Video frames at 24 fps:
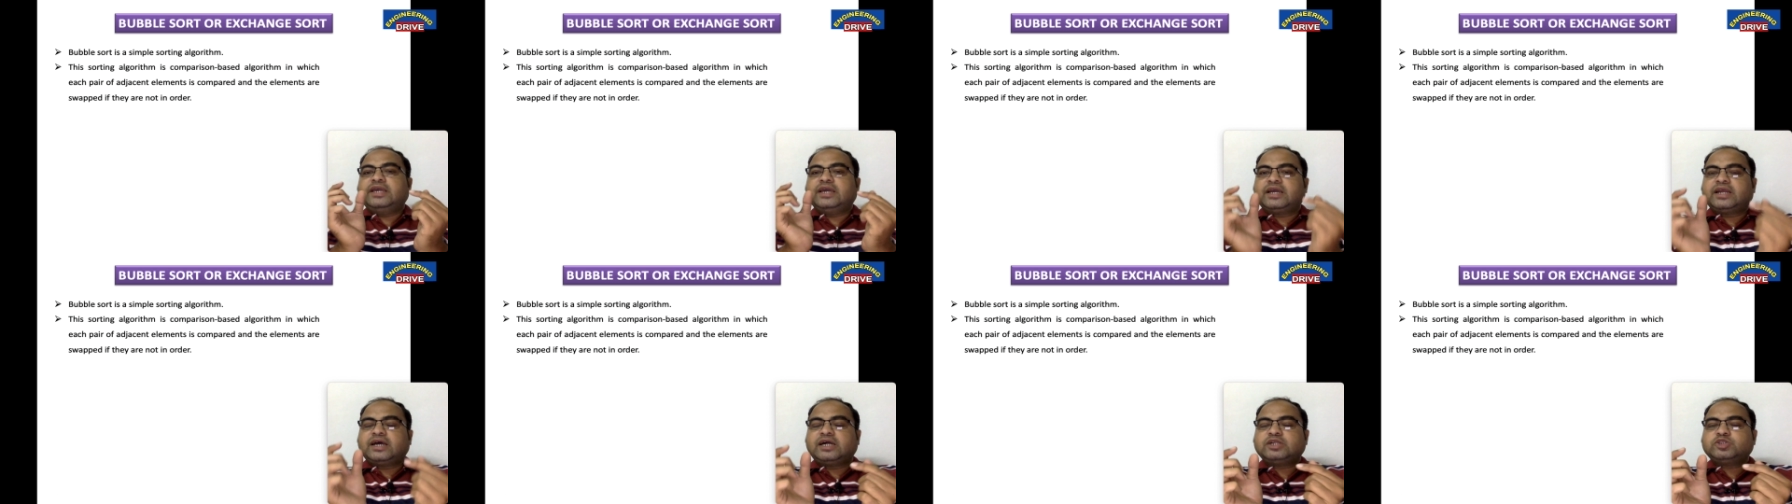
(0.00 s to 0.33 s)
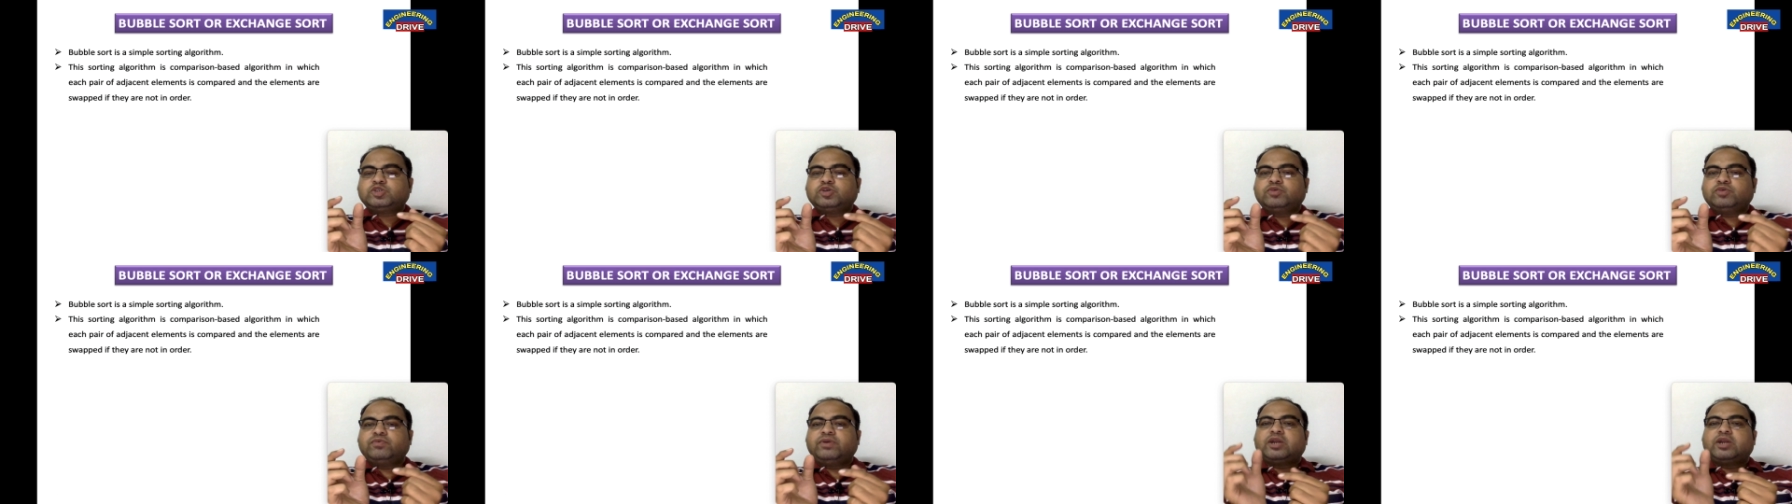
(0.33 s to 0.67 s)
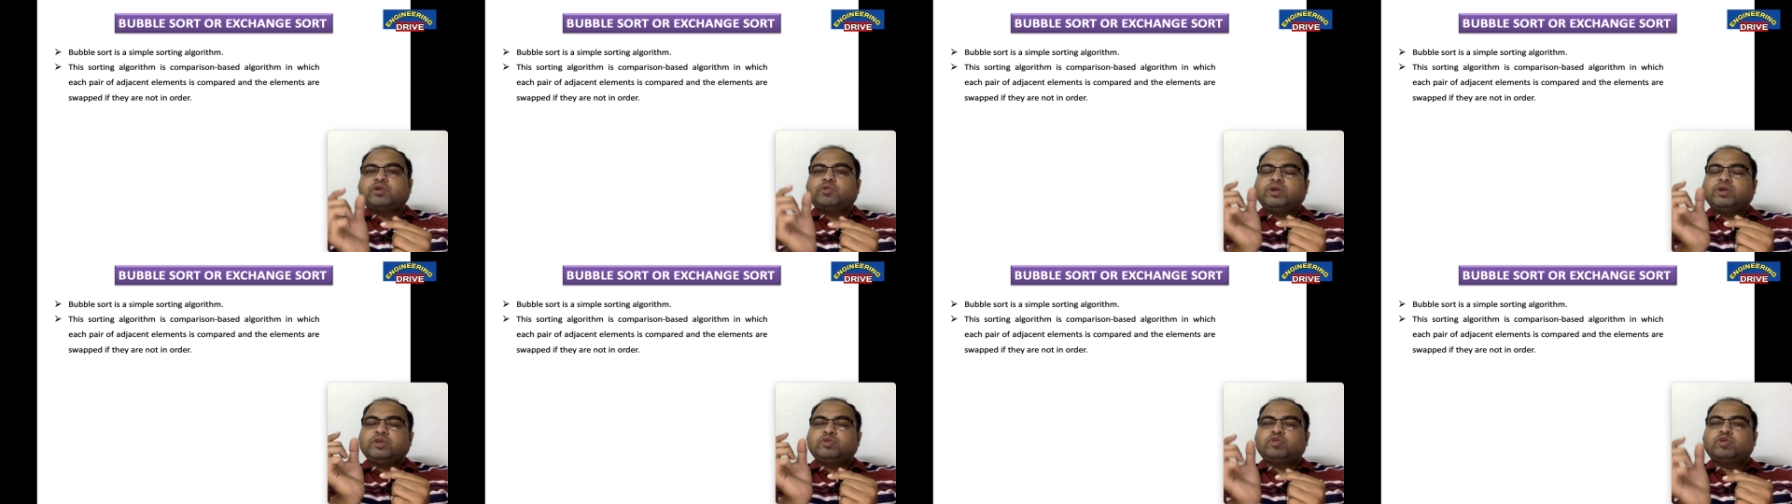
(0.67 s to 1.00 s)
also we are
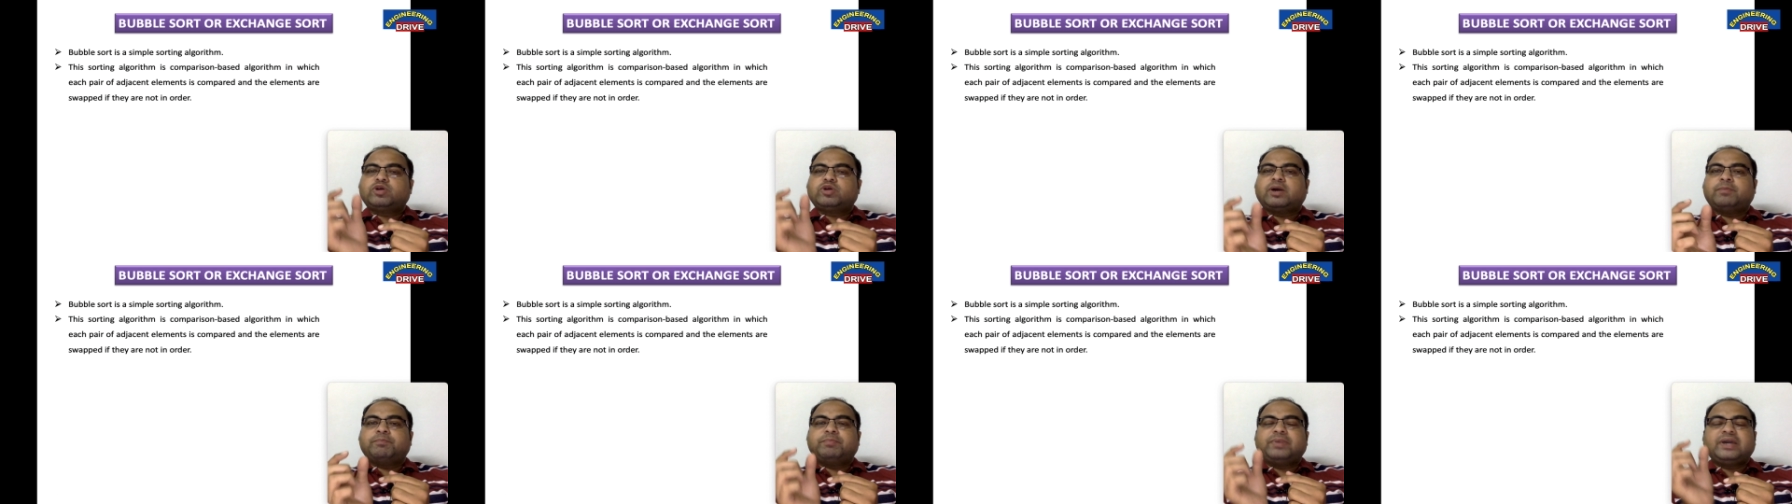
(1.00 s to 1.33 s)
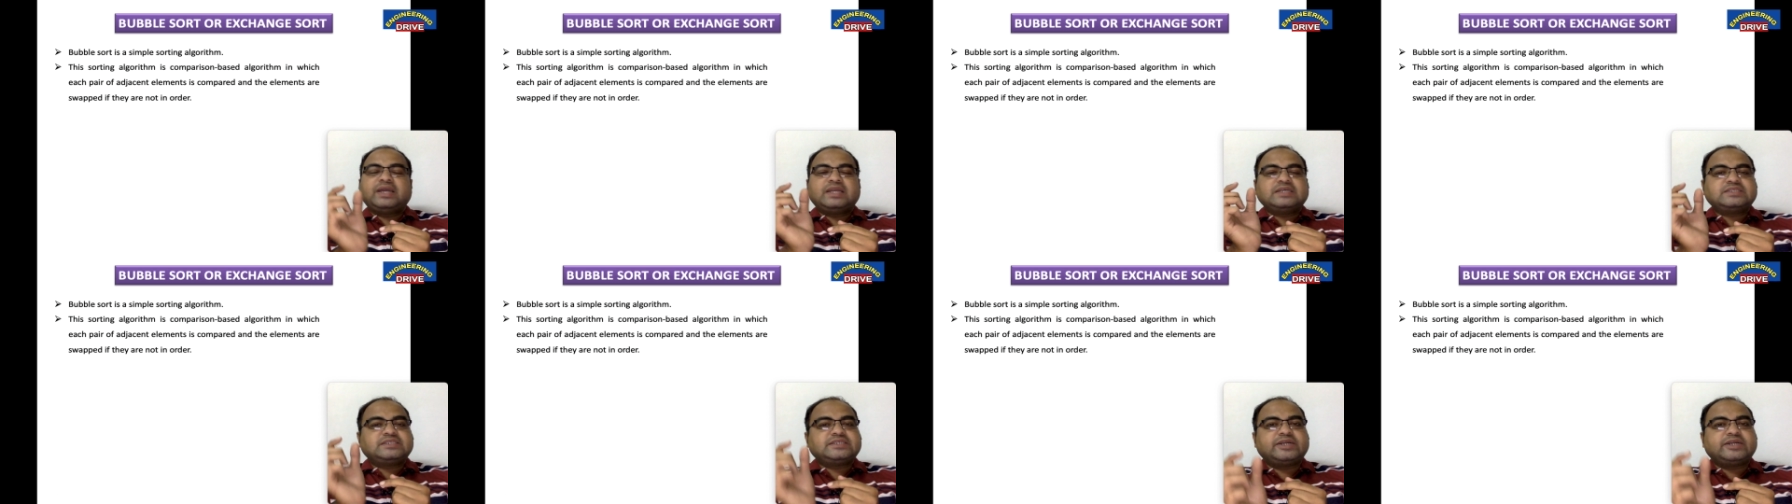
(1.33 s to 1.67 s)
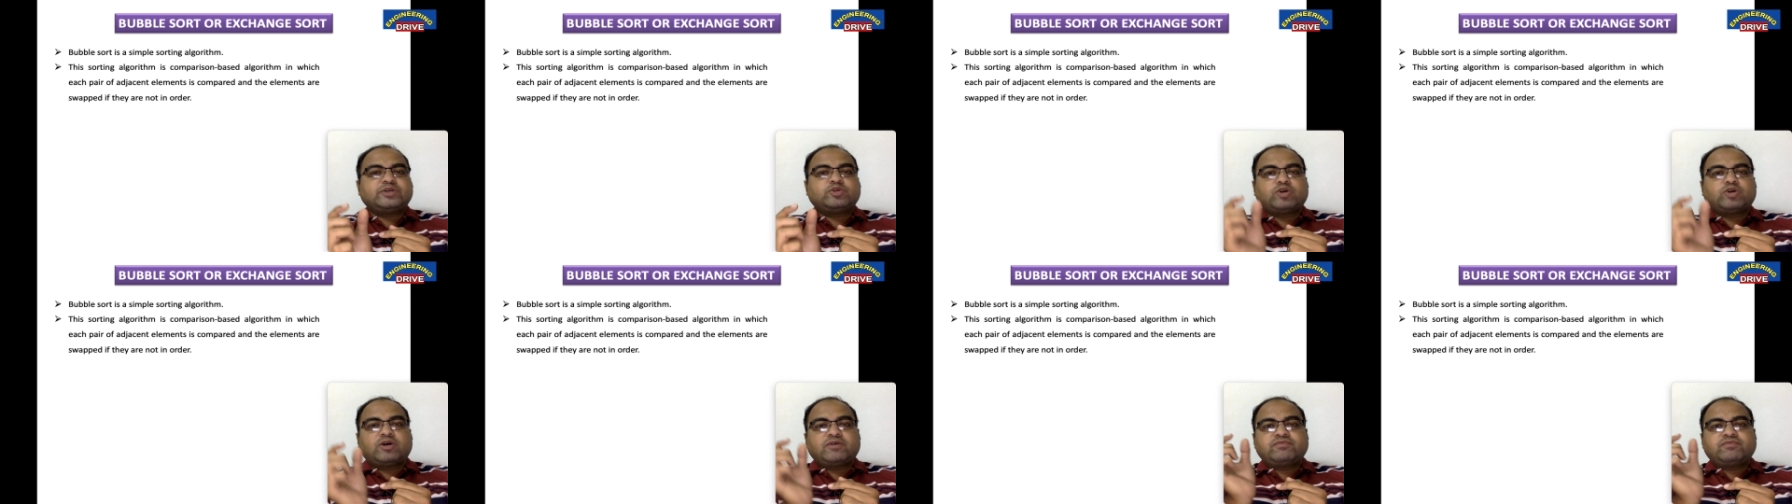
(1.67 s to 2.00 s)
going to compare a set
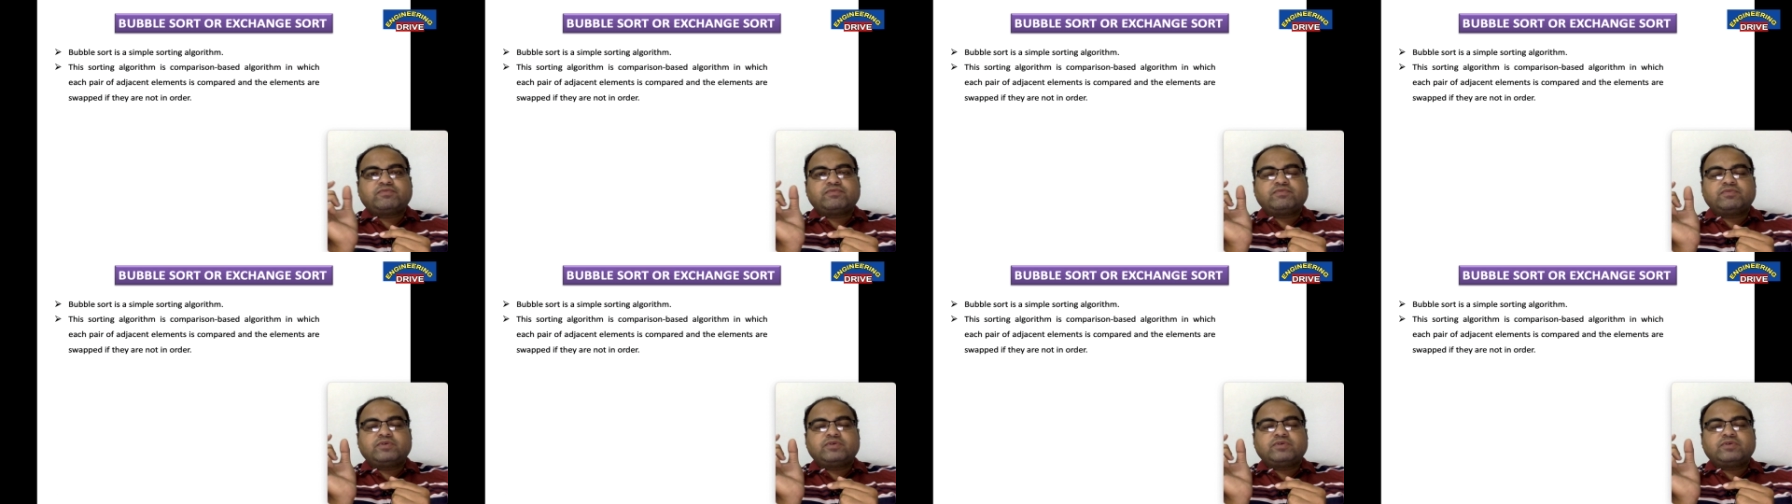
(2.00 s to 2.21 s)
of